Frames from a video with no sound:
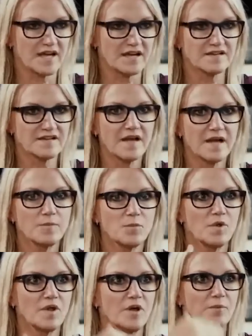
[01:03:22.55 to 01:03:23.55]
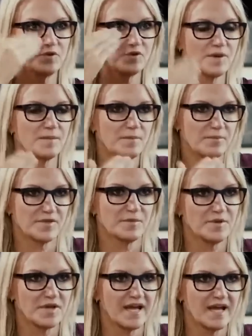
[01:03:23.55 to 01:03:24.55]
ahead of time will help you come up
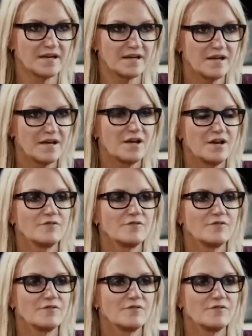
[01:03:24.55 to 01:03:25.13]
with a plan